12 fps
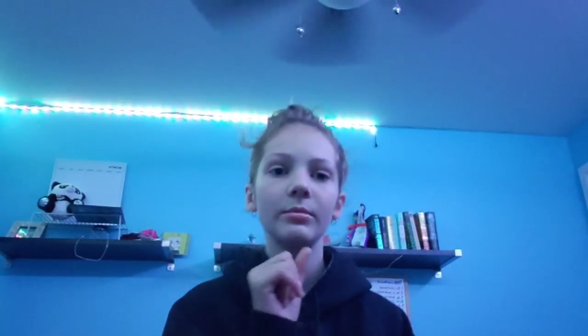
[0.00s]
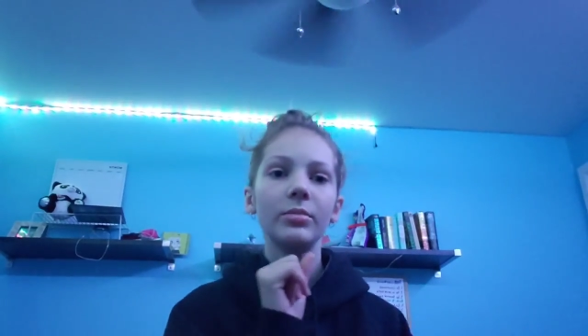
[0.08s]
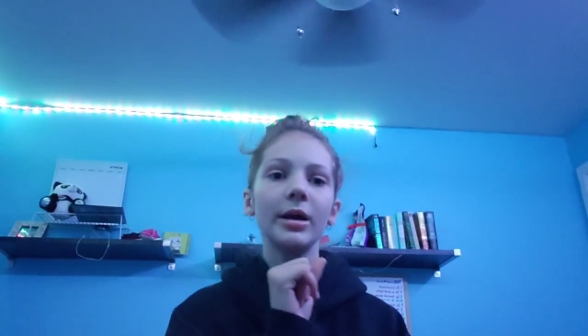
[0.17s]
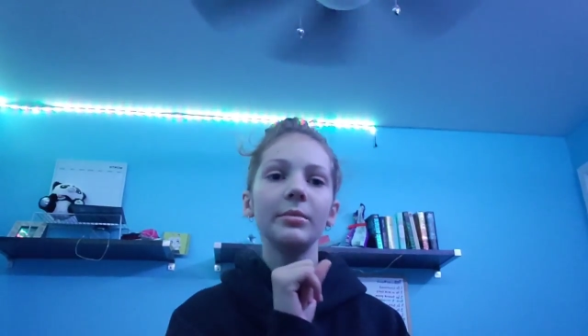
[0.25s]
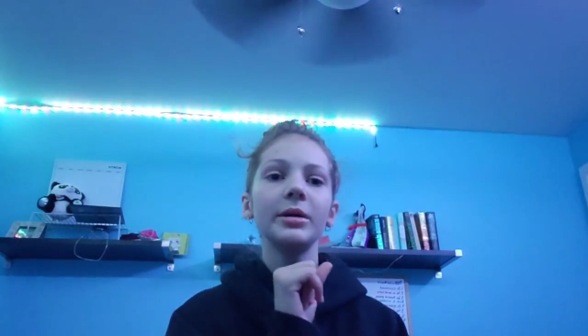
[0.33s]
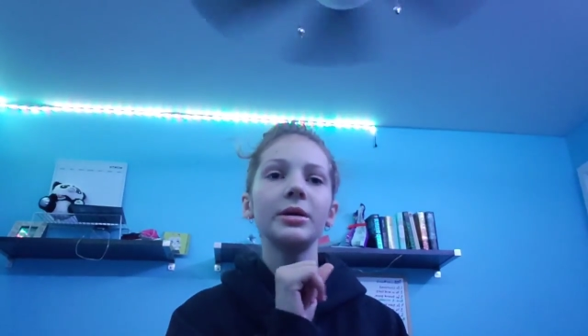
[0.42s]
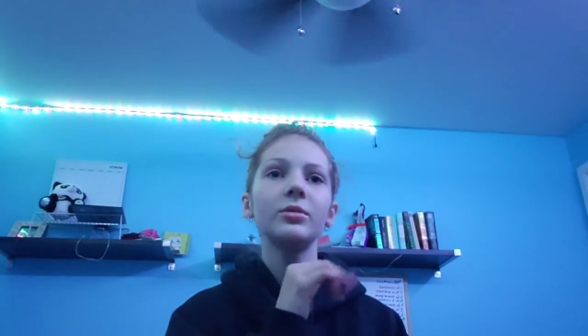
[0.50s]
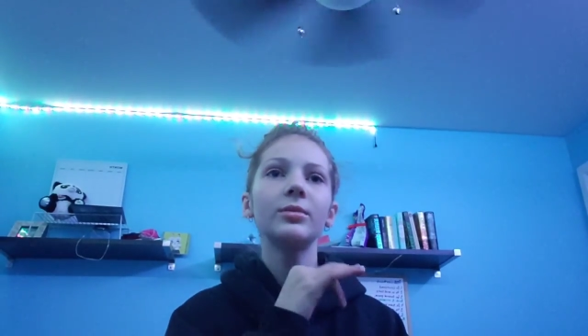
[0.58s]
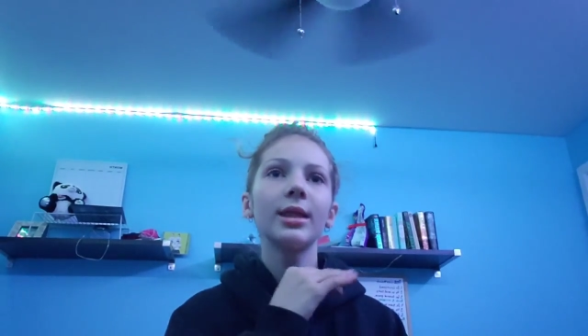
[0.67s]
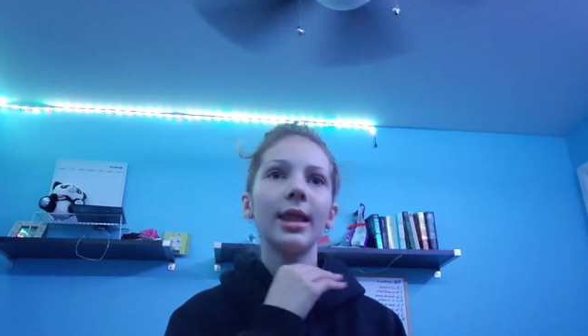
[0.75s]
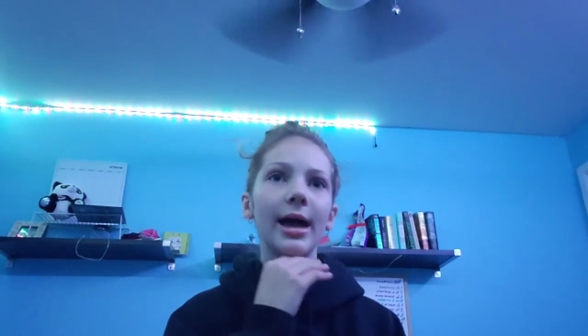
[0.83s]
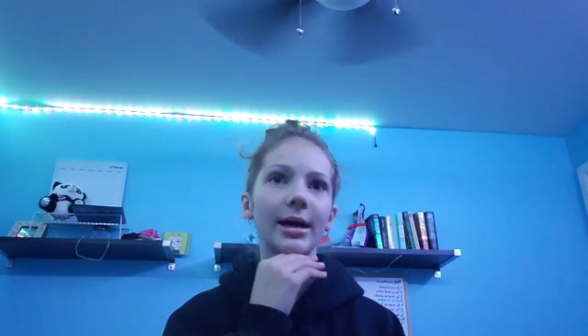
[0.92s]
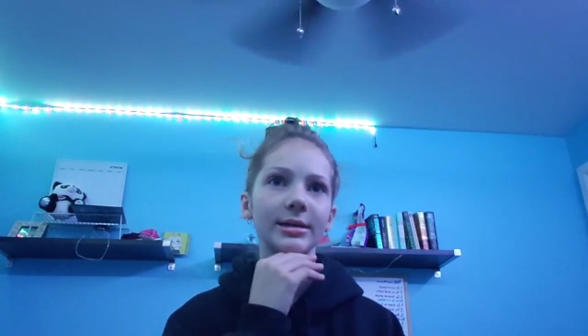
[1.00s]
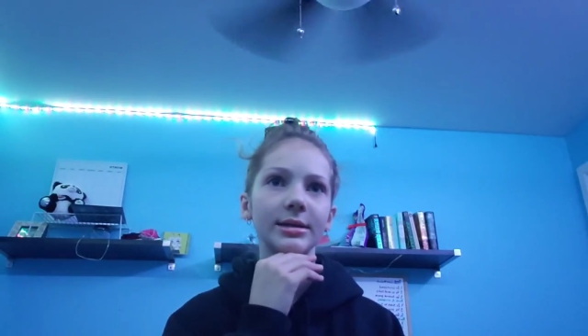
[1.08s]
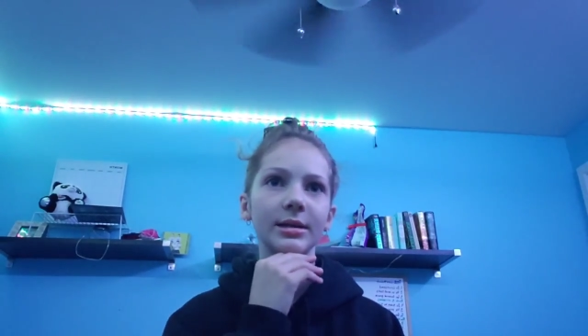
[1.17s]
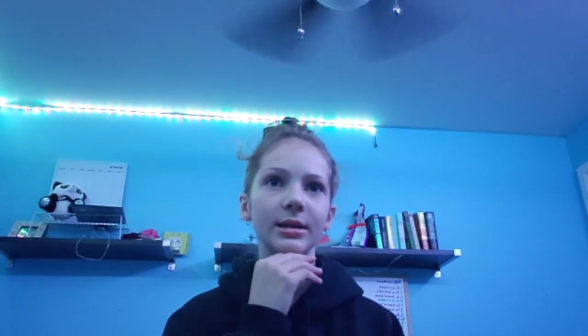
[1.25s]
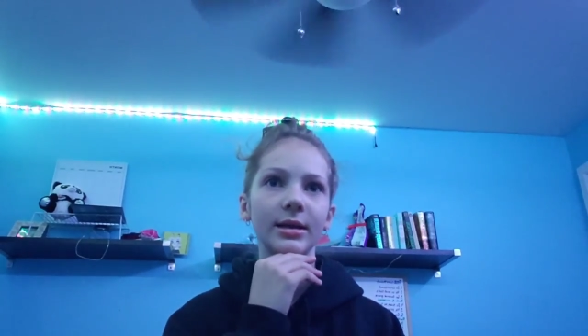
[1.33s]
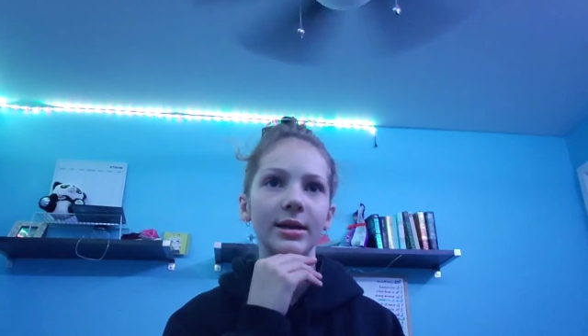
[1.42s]
I'm probably gonna
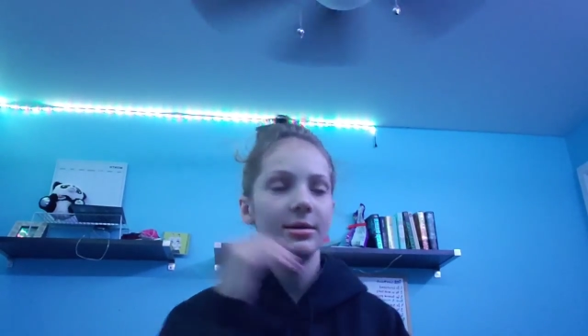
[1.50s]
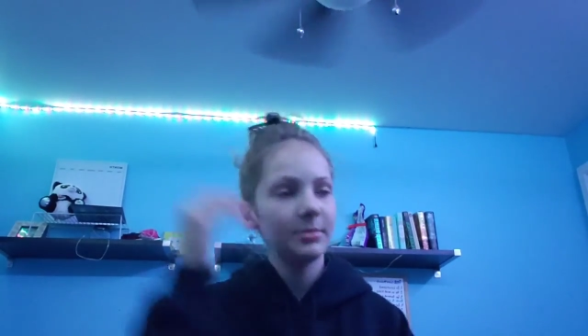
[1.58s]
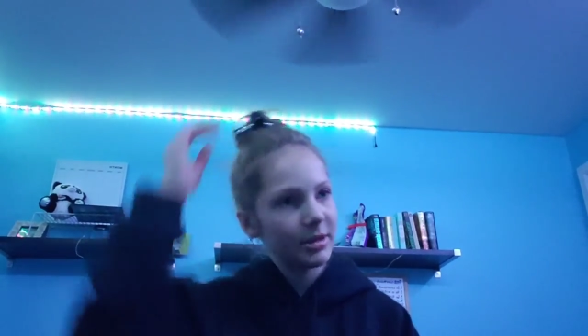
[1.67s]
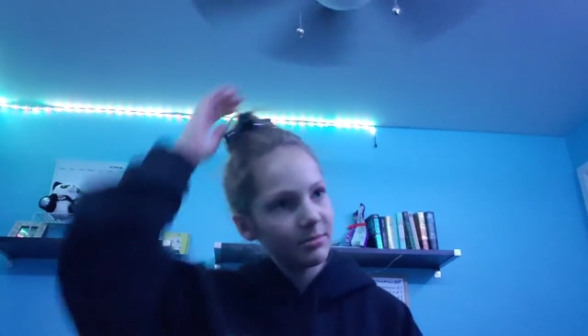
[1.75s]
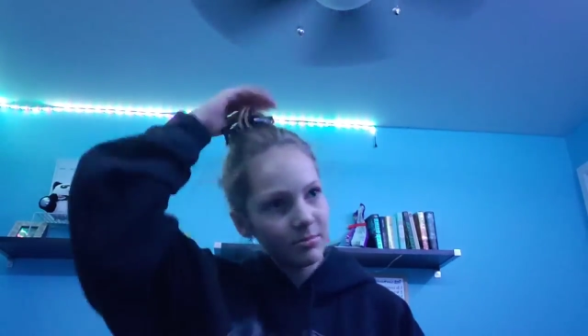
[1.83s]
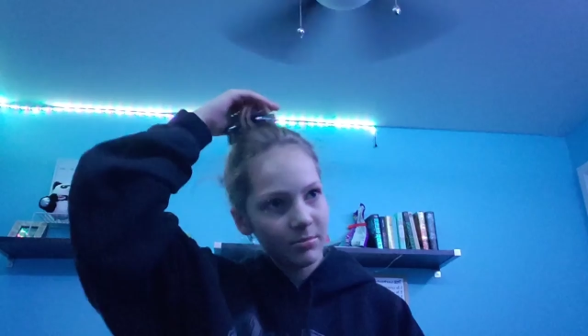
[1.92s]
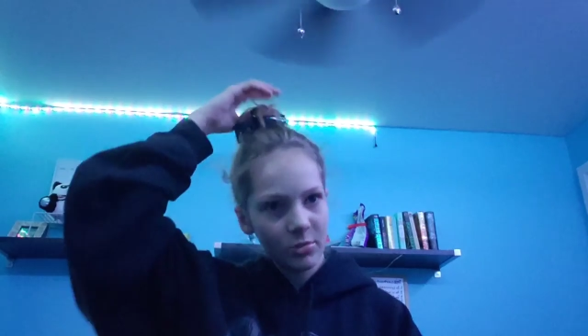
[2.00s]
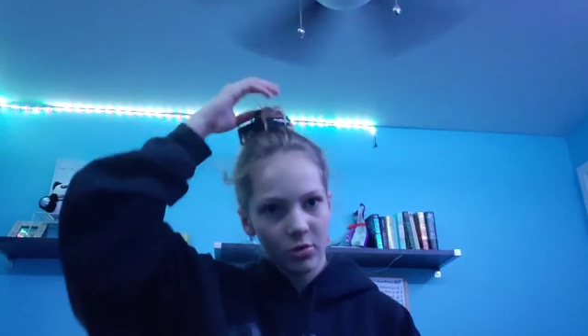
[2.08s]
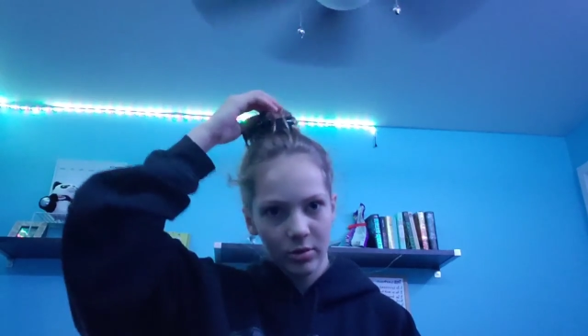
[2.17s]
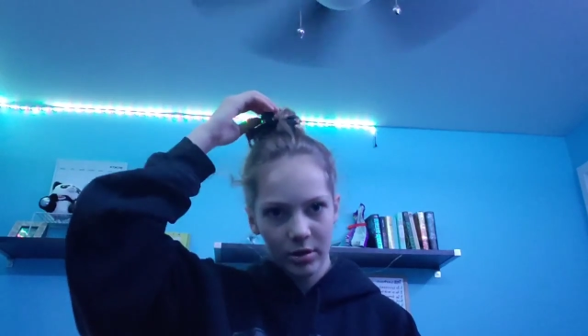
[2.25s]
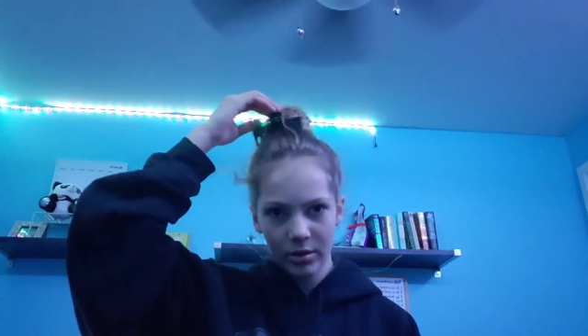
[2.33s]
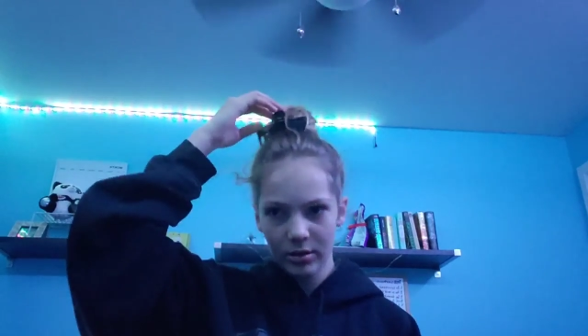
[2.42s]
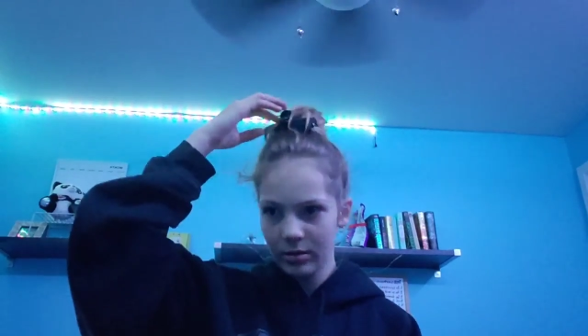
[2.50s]
relax a little bit more.